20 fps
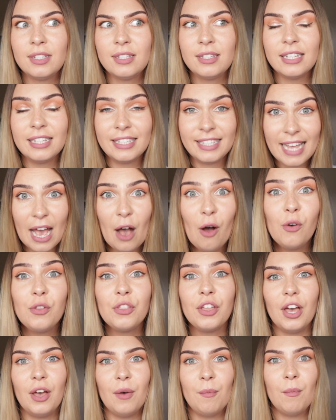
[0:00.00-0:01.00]
to tell
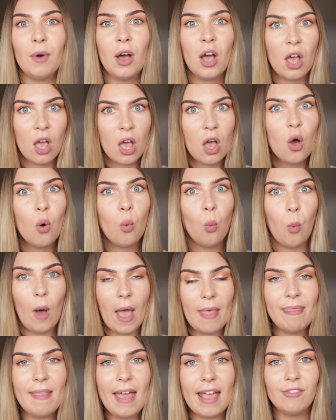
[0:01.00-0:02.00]
them
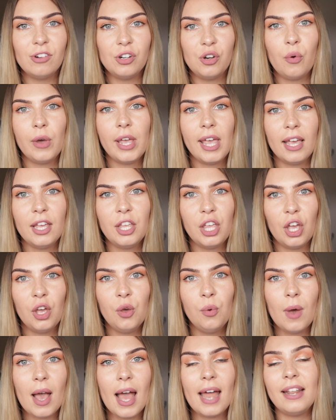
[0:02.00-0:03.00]
when they're annoying
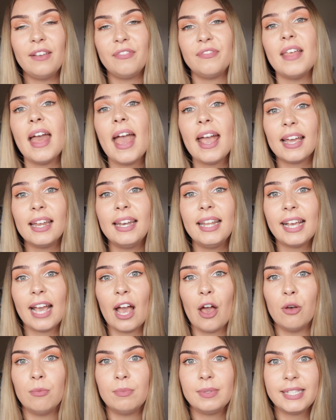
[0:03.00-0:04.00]
you. And if they're going to
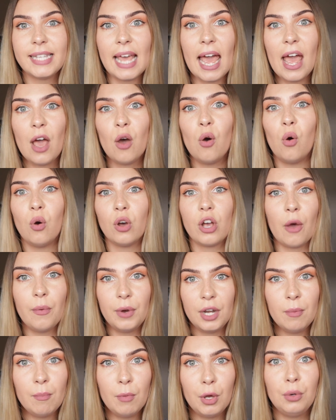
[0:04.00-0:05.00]
get upset or go
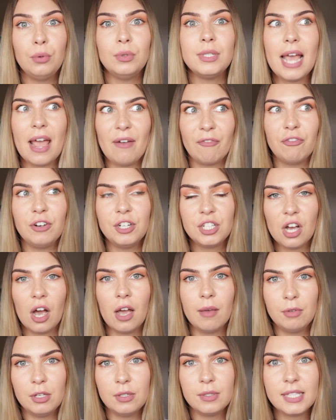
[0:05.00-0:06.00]
in a mood every
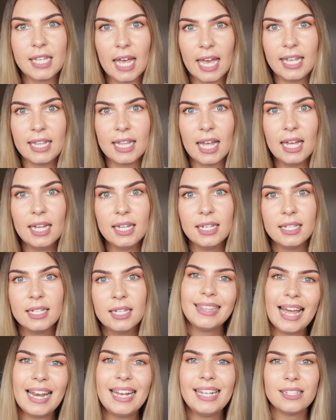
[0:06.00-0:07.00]
time you say that,
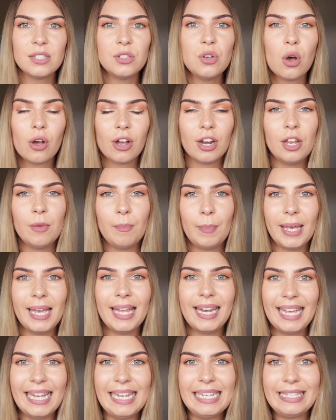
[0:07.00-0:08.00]
then it's not going to be
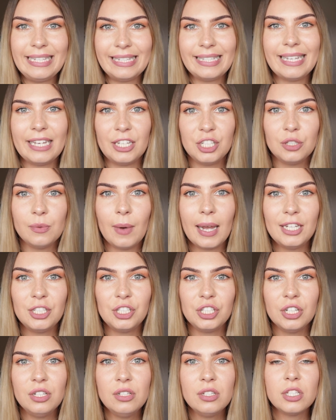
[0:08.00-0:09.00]
an easy
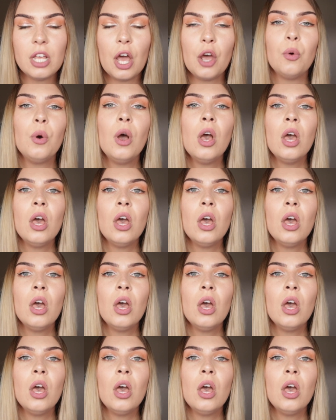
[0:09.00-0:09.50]
situation. So